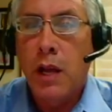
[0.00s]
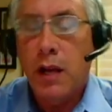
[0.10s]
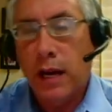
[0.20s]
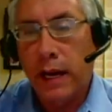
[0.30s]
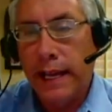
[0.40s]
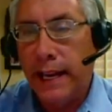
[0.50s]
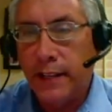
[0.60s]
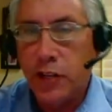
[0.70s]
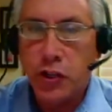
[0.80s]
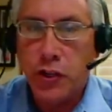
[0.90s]
Uh, in
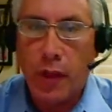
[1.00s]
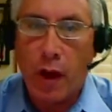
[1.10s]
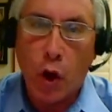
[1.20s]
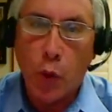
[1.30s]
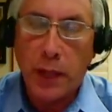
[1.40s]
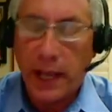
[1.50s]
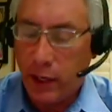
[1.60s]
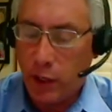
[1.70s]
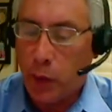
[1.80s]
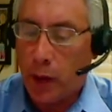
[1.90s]
addition to the home
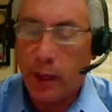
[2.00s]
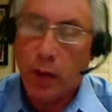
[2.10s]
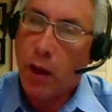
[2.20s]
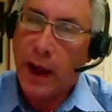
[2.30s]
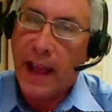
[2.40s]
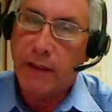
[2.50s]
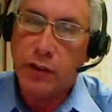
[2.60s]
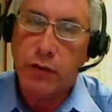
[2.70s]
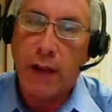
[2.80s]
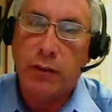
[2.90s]
kit, you're probably going to want to have a
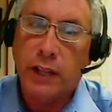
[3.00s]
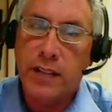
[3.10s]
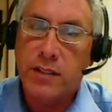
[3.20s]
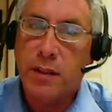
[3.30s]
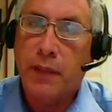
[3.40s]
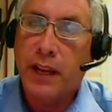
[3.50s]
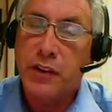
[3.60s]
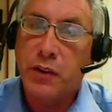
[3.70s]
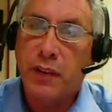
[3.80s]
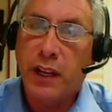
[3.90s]
travel kit, something in
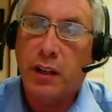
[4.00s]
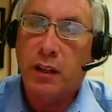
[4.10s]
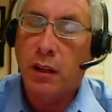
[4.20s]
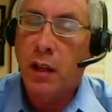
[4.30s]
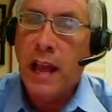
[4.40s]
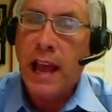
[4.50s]
your vehicle,